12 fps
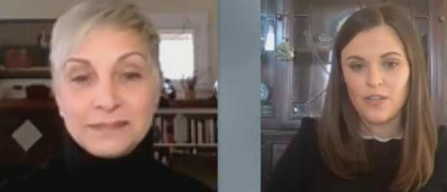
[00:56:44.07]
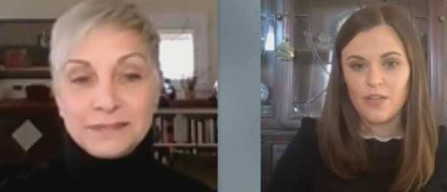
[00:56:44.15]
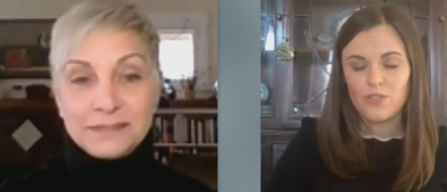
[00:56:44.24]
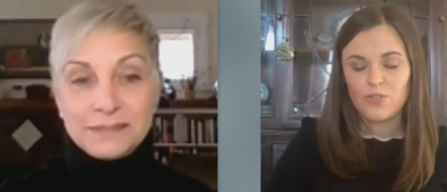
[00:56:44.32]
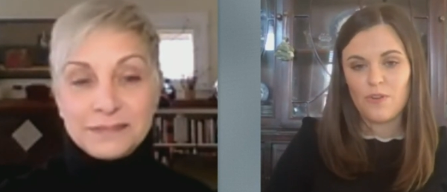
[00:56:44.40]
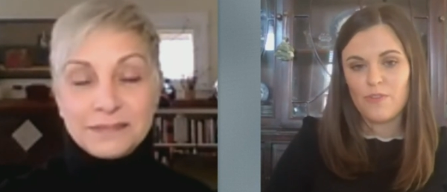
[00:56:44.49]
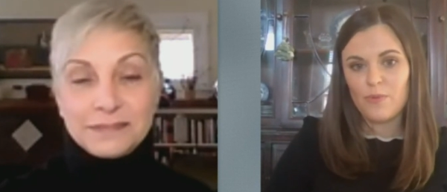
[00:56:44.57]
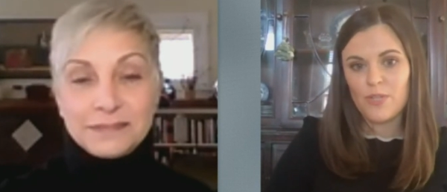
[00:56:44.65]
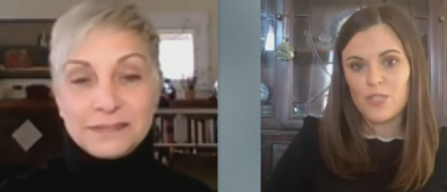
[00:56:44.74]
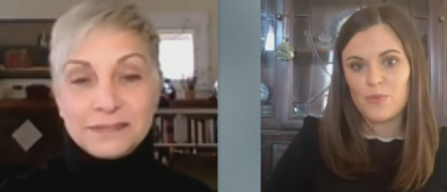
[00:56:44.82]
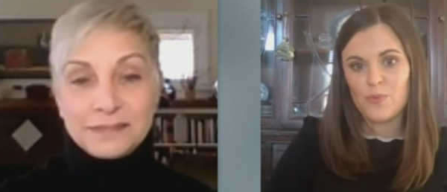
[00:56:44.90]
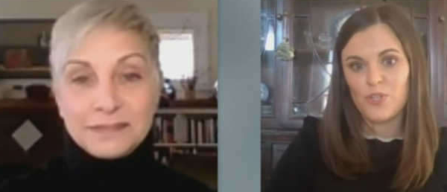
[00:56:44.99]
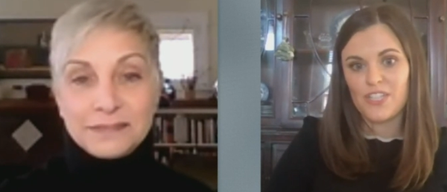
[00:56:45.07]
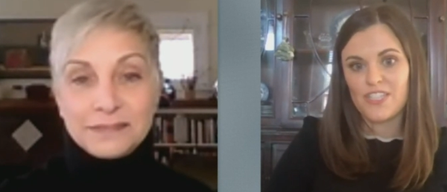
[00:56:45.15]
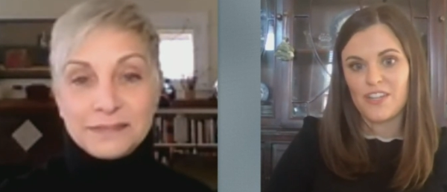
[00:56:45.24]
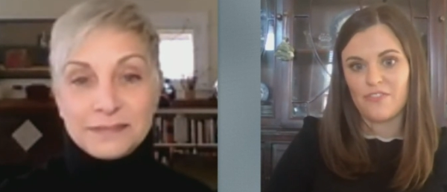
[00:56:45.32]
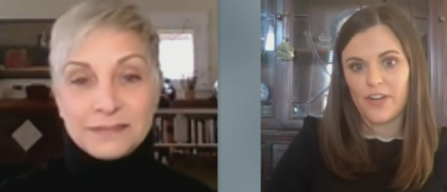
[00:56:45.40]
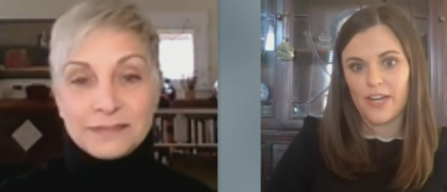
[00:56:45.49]
Speaker 1: So everyone's will look
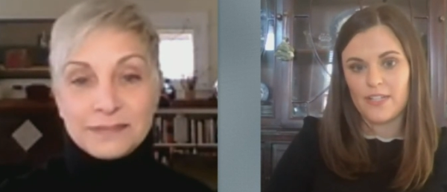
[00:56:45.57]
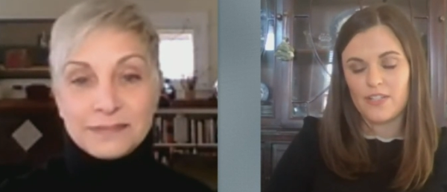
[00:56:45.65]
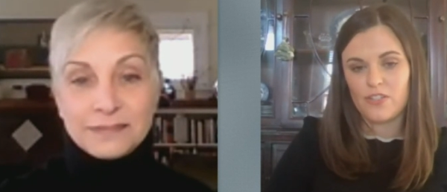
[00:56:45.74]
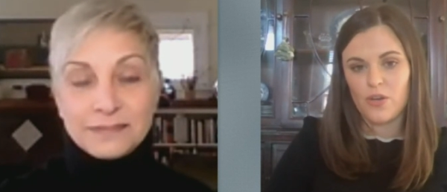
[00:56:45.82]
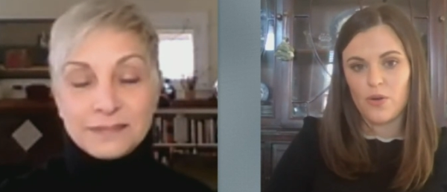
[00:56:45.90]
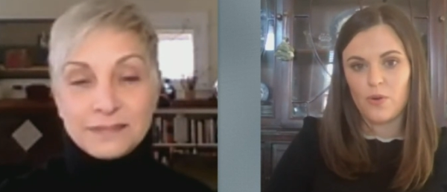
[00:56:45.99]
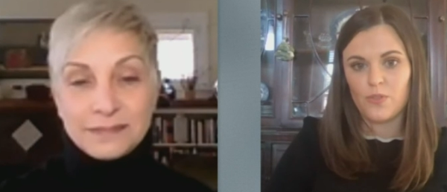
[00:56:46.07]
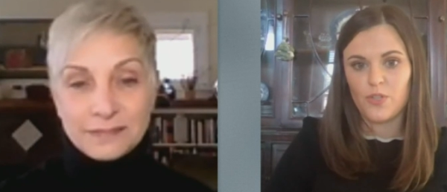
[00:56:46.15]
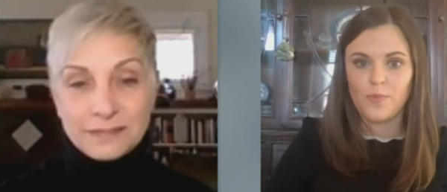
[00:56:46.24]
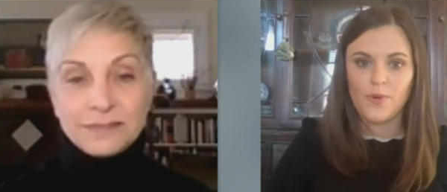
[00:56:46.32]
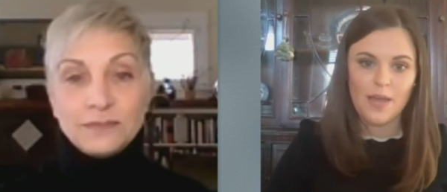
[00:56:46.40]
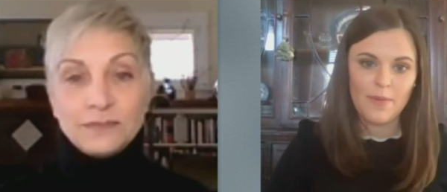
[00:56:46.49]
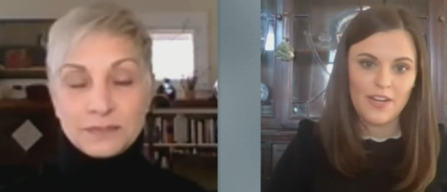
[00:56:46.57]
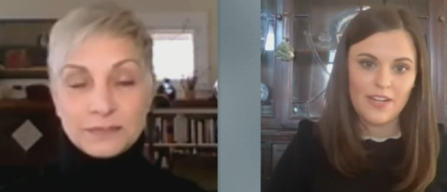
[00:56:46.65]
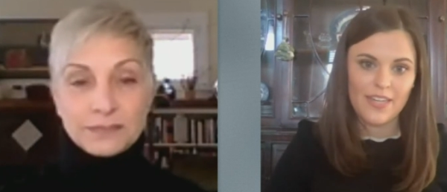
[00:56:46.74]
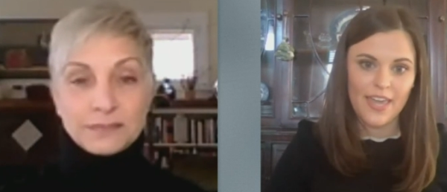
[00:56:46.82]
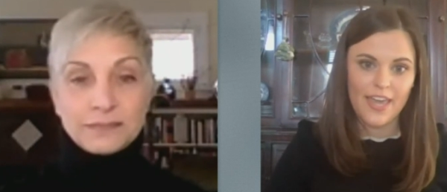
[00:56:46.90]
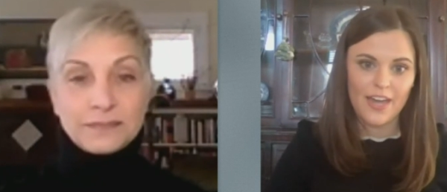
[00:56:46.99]
different. So your primary
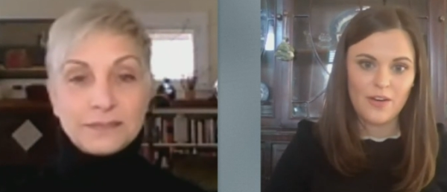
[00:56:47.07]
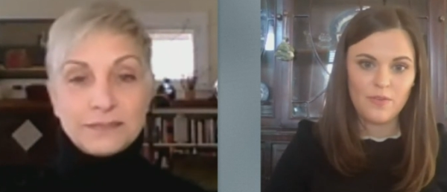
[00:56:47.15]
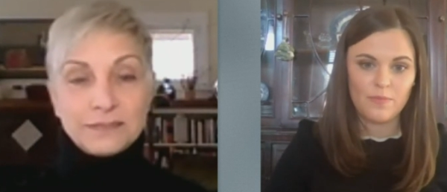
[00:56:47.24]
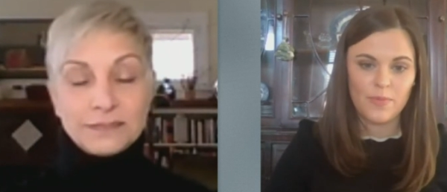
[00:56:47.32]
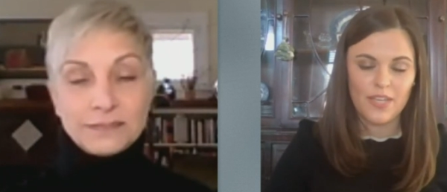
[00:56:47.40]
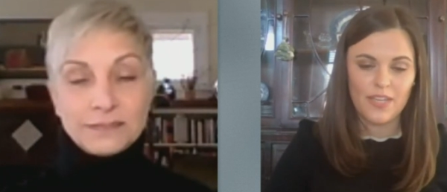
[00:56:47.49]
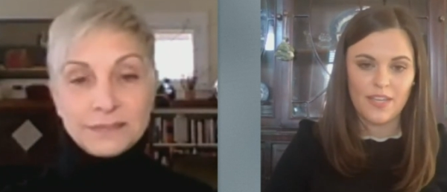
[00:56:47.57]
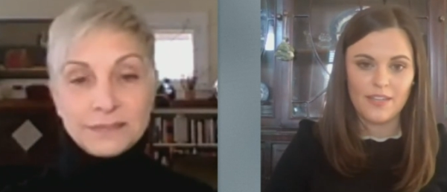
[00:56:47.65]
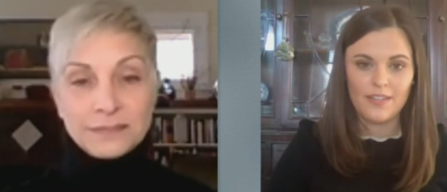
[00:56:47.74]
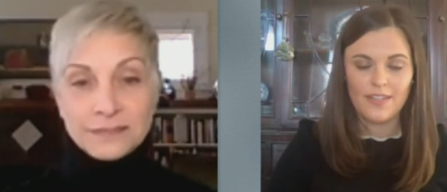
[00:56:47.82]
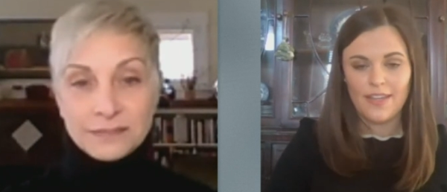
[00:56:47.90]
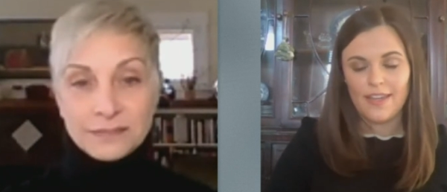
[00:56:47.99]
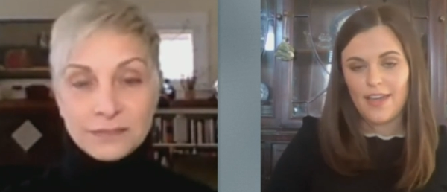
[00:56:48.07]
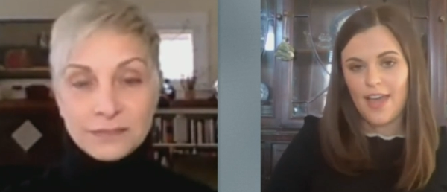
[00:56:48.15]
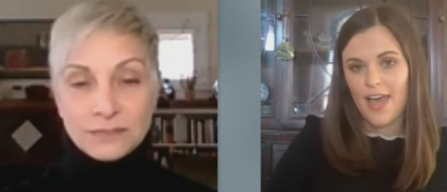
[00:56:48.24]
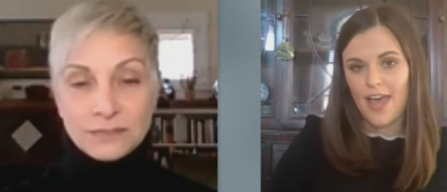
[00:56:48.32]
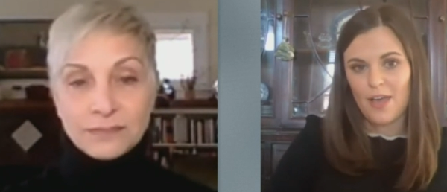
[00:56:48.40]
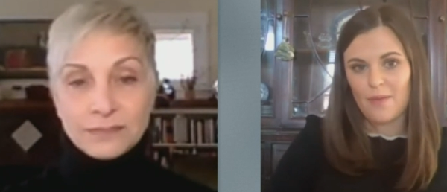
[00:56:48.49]
care would be
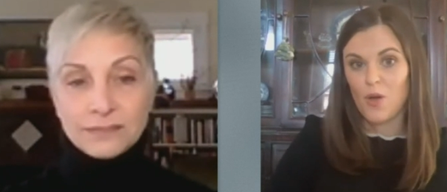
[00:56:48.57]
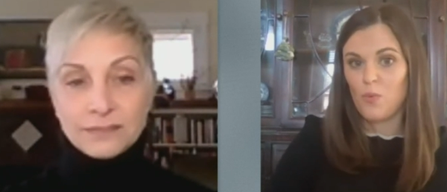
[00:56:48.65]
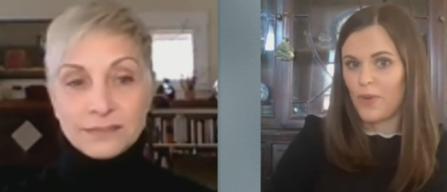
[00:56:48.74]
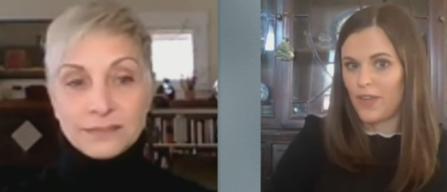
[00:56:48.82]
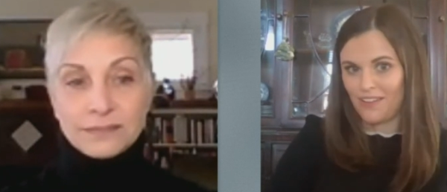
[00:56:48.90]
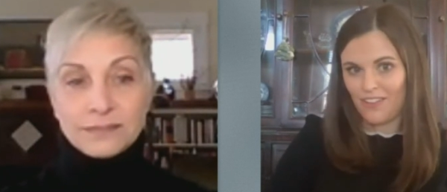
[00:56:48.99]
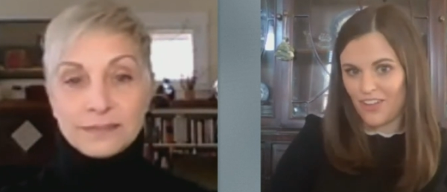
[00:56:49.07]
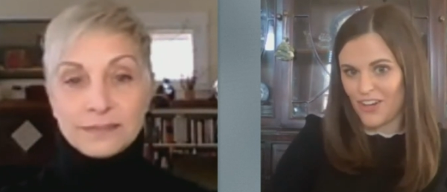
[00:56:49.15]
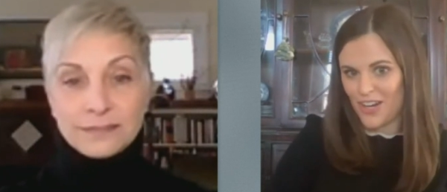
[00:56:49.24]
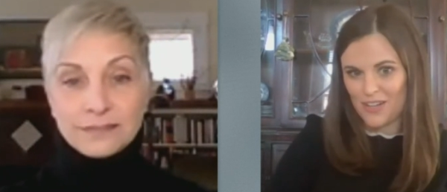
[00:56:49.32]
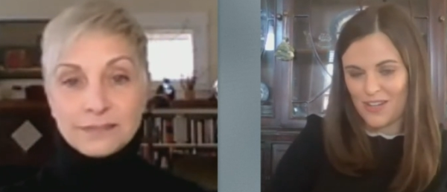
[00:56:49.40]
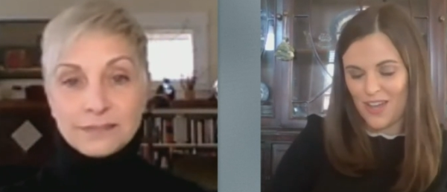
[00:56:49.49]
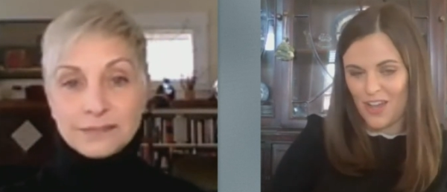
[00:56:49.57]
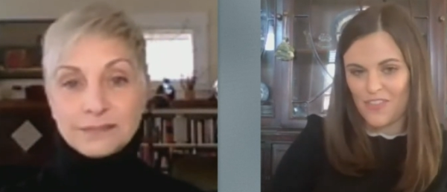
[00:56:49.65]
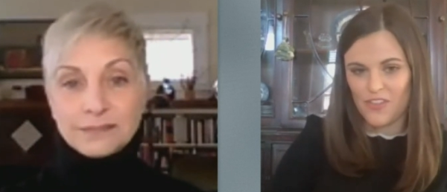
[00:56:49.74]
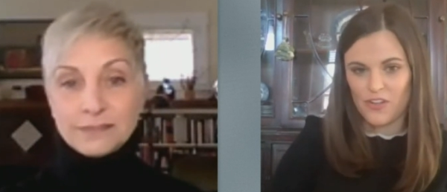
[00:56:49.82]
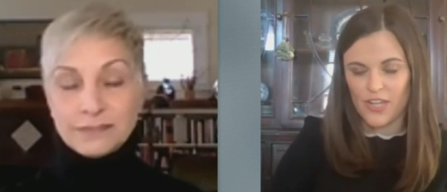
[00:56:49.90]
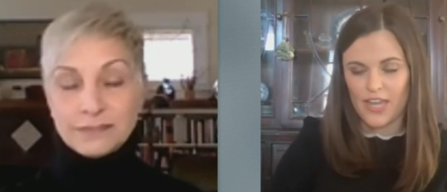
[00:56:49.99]
um, a wheel or um,
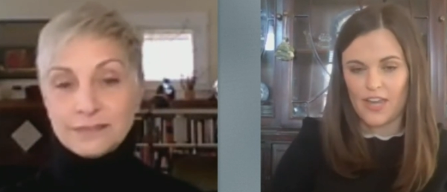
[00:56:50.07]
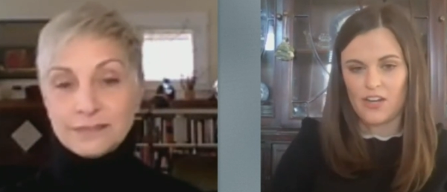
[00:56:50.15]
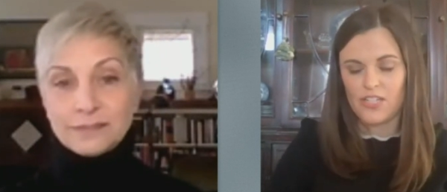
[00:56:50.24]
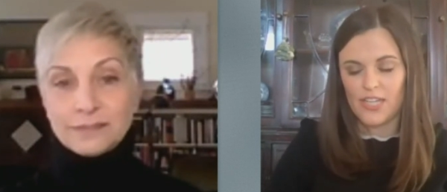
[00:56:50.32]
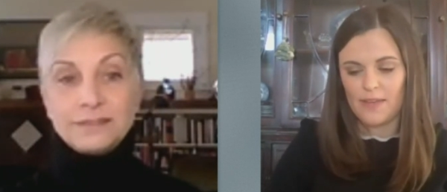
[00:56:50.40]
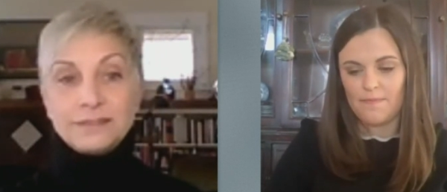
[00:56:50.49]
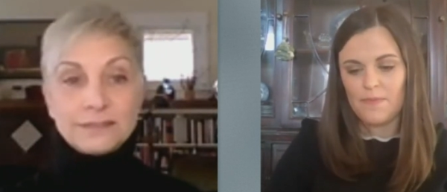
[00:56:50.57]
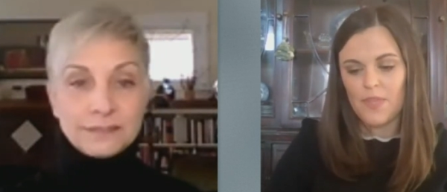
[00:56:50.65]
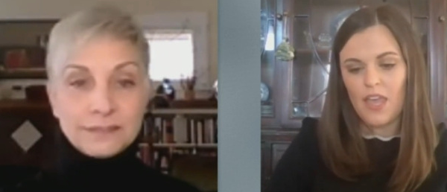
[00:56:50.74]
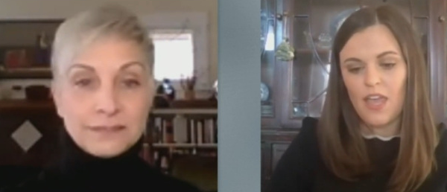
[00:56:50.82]
your care team.